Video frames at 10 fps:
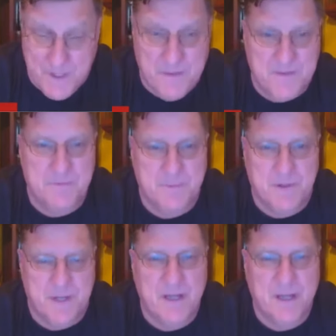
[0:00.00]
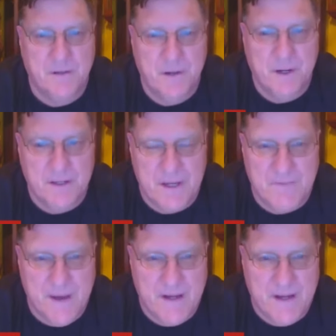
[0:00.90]
in particular
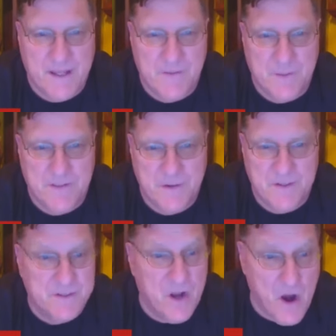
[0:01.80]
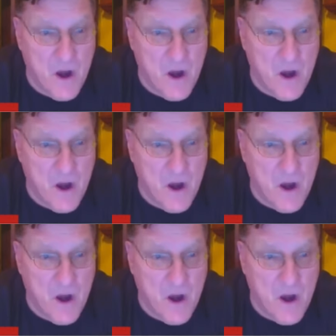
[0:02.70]
identified it as what's known as an